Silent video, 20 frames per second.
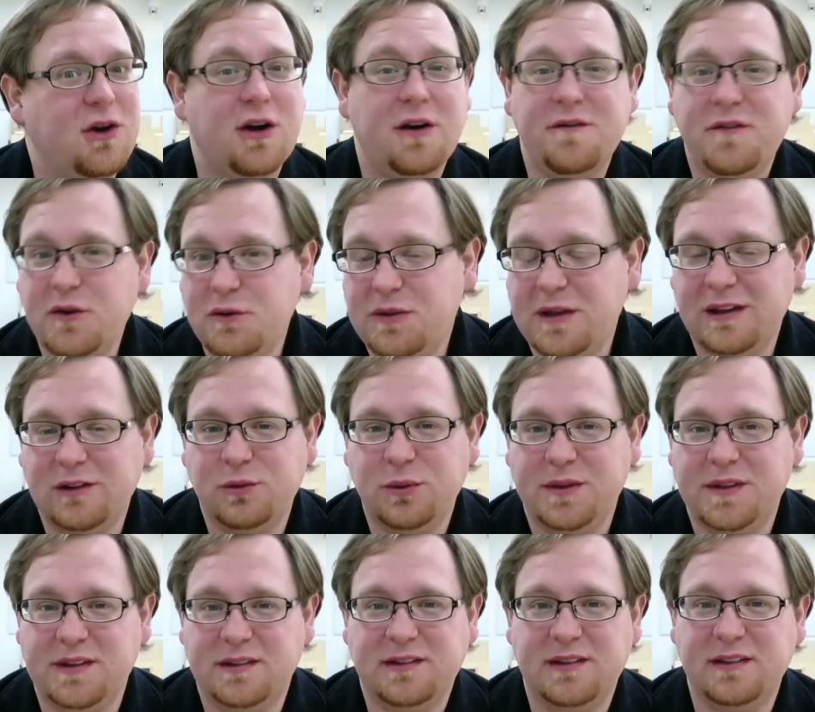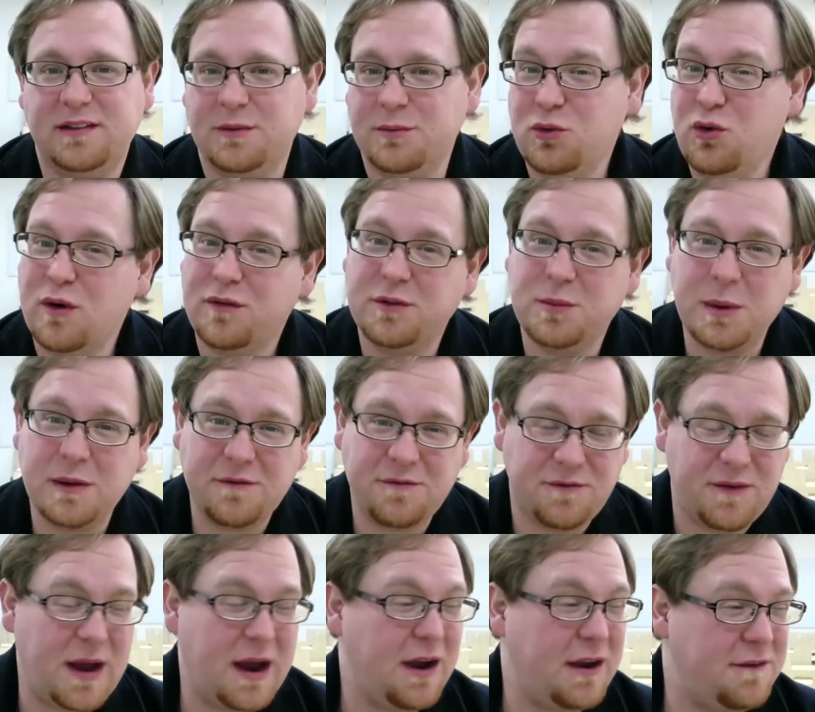There are a few things with this system. You have to be
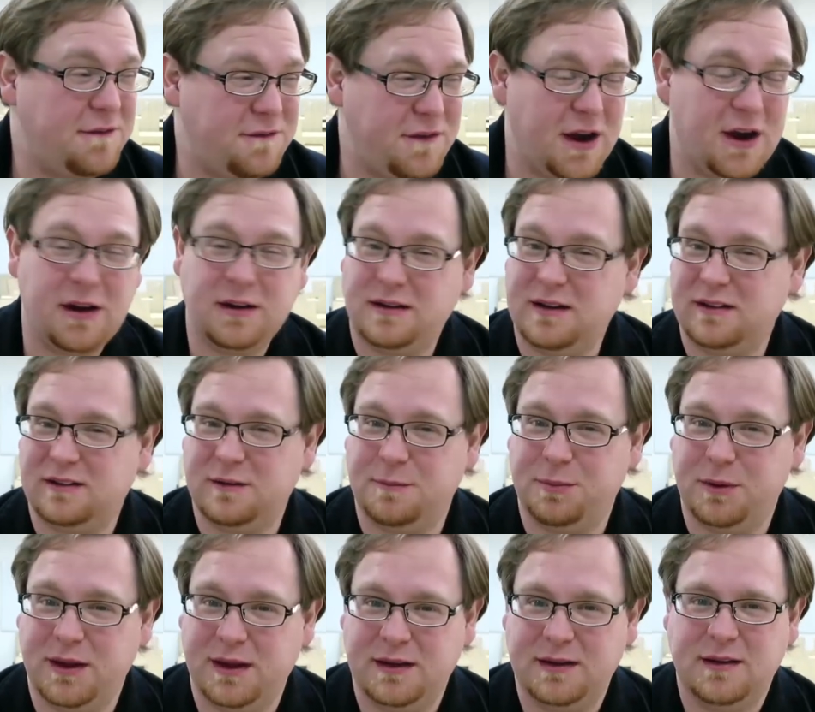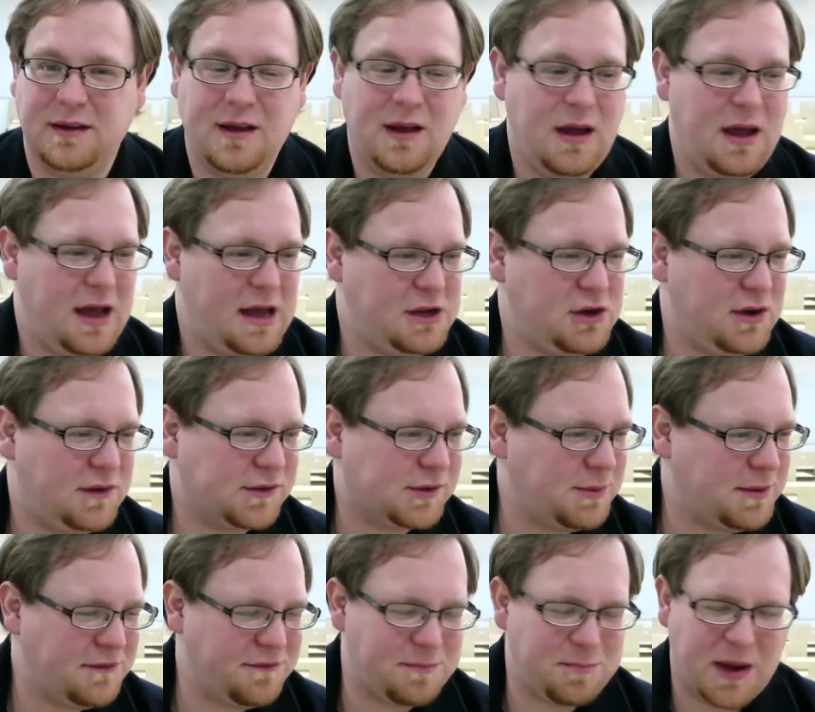very, very disciplined, and you have
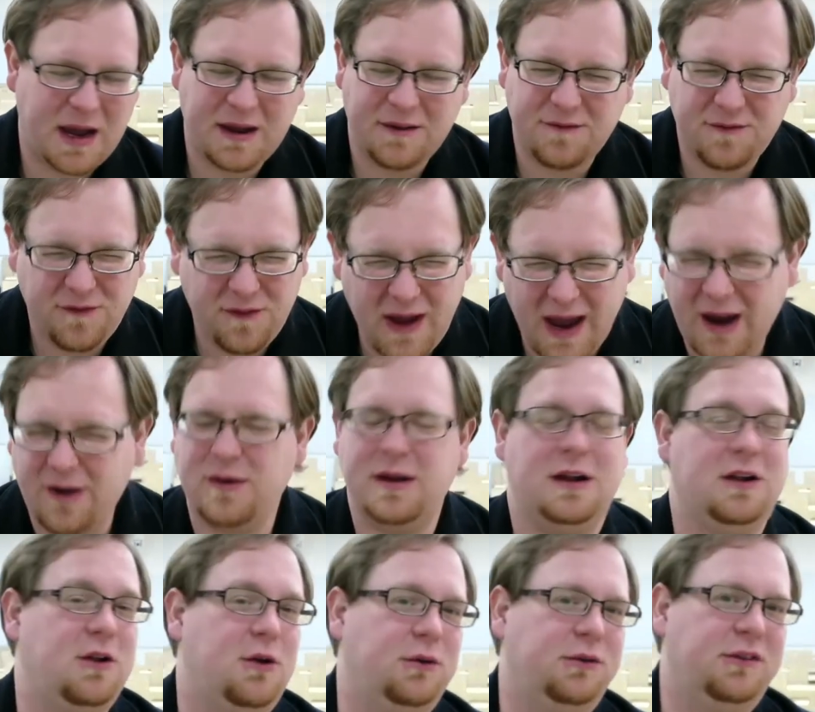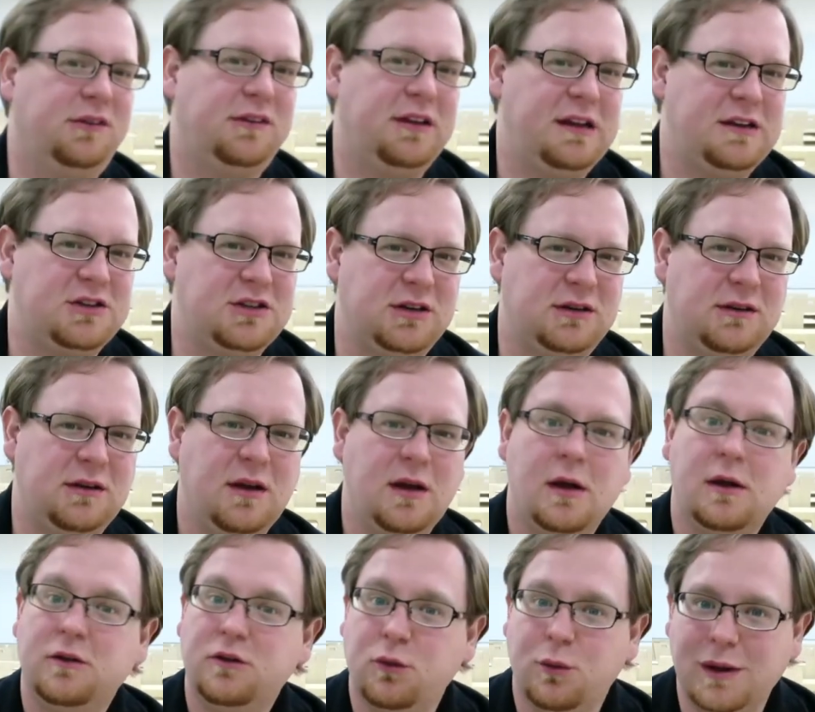to be paying very close attention
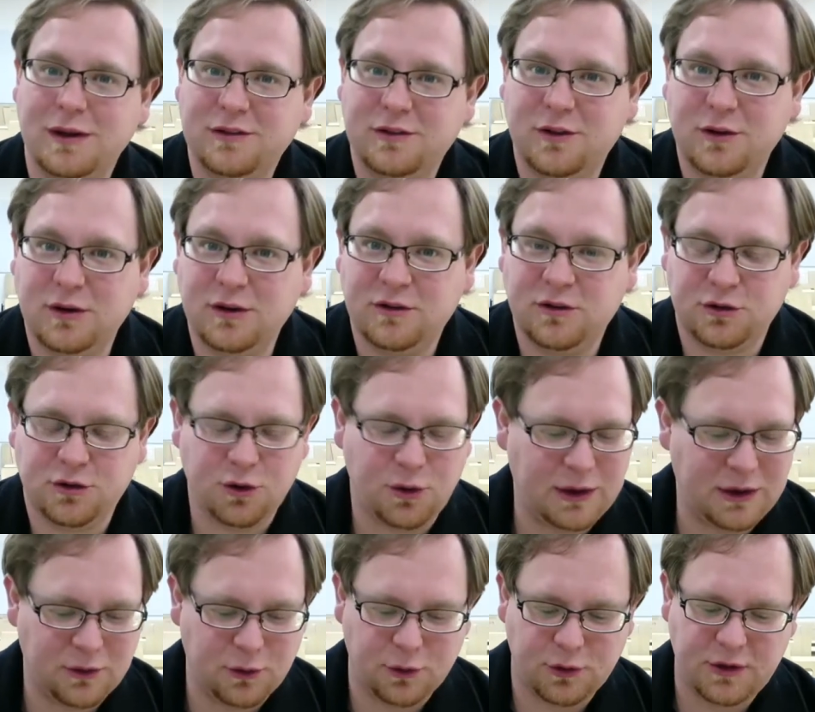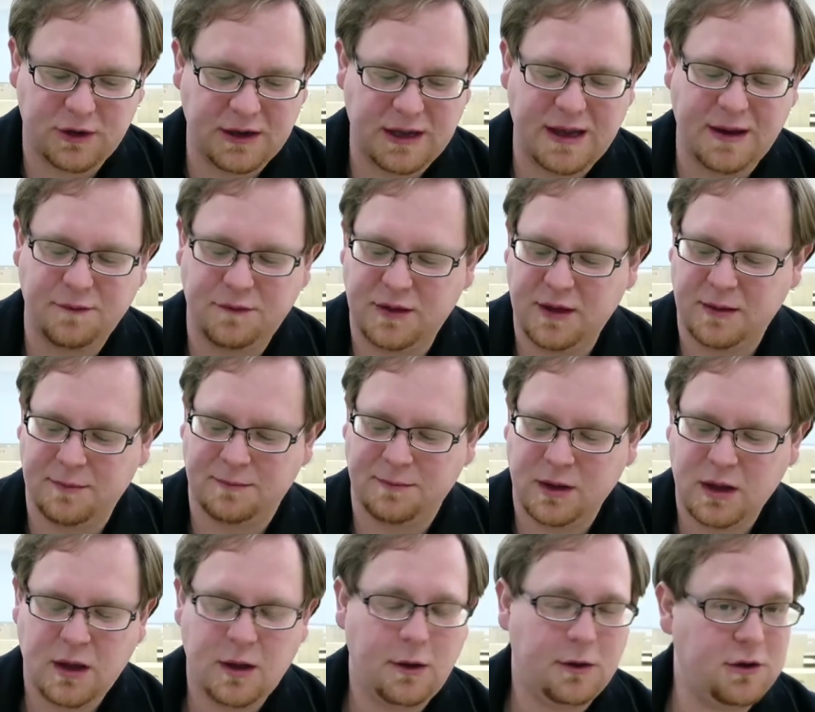to what students are doing in order to give them,
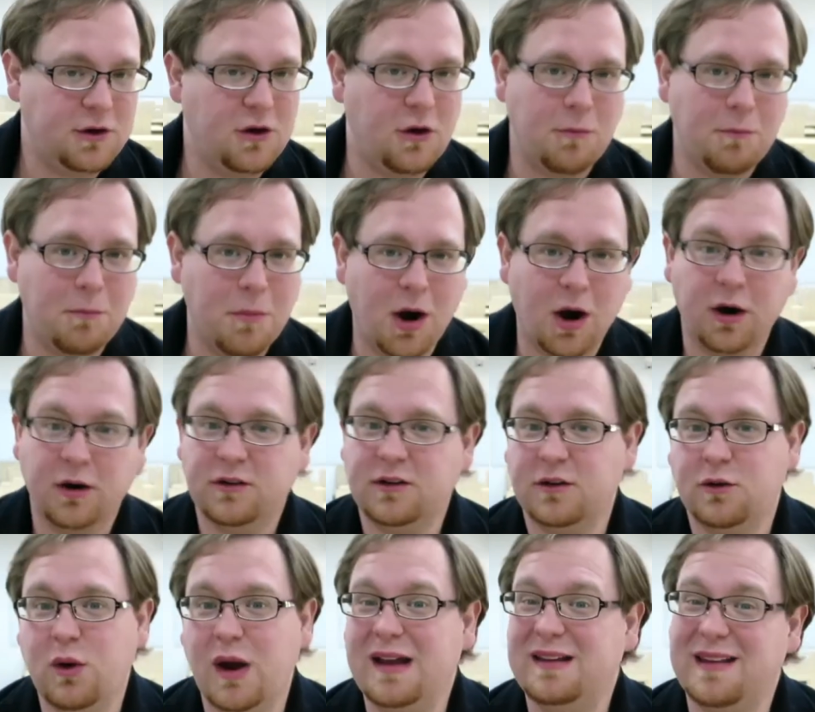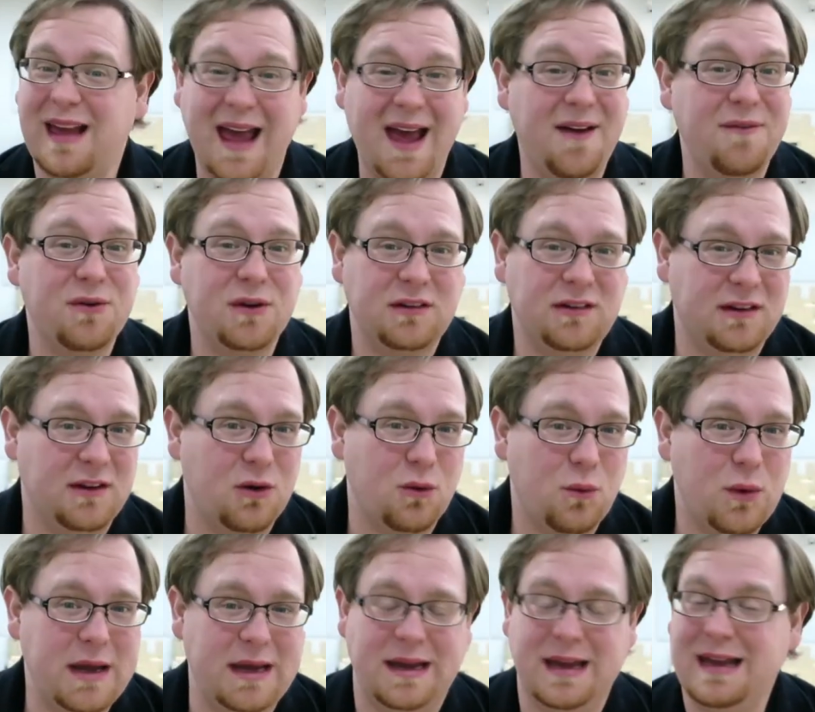you know, marks and grades every single
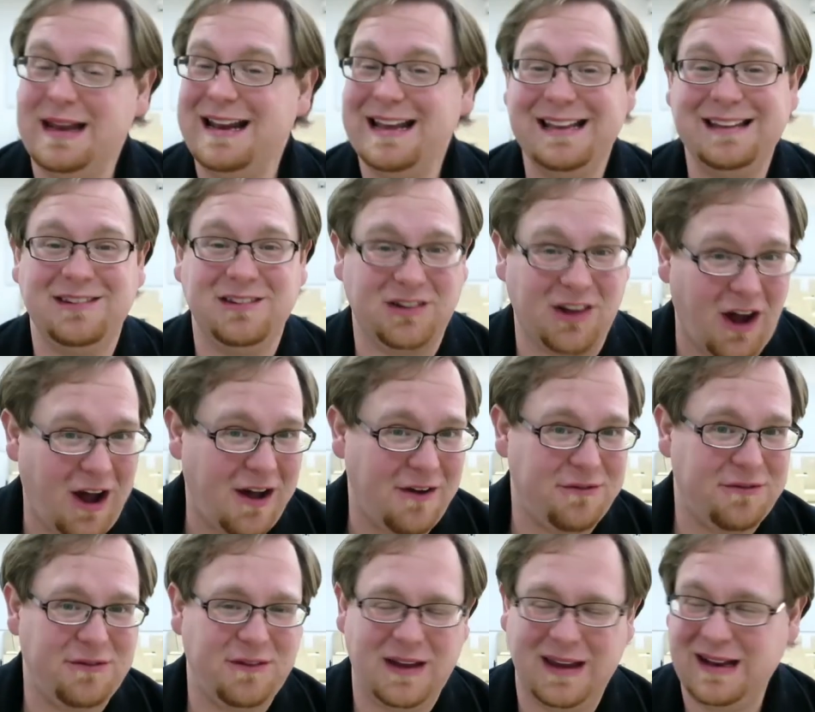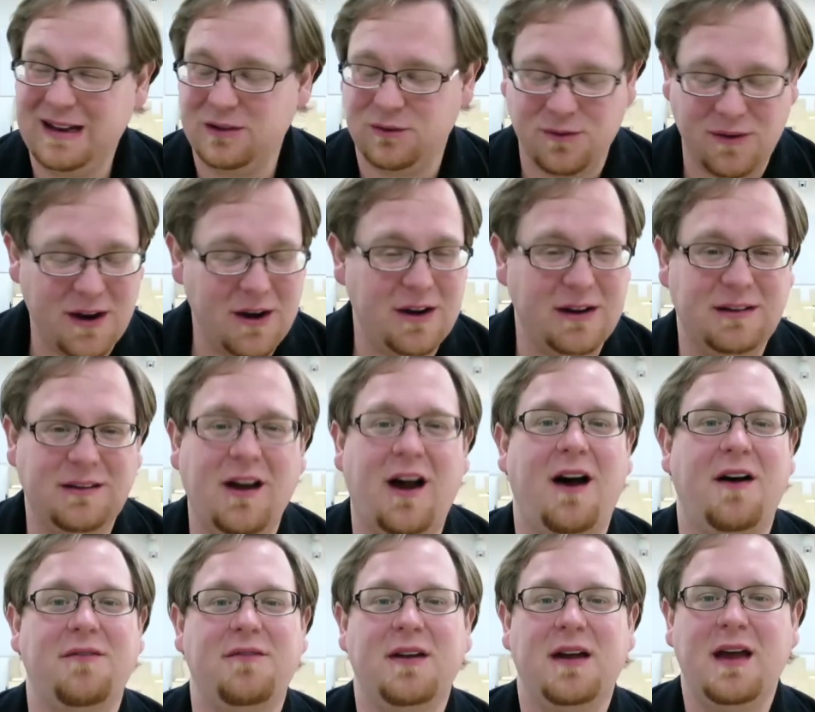week. It is tough. It is very
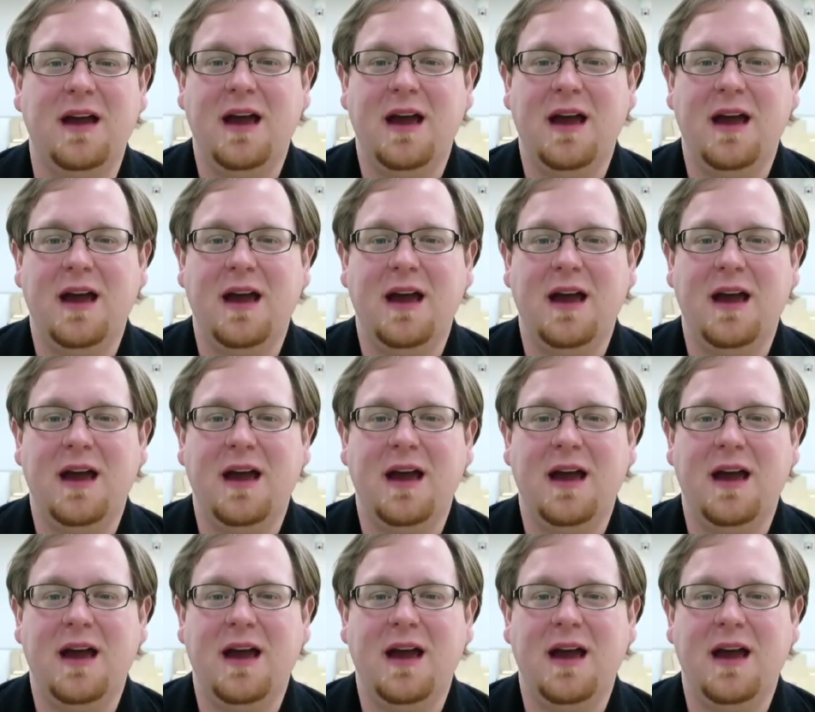tough.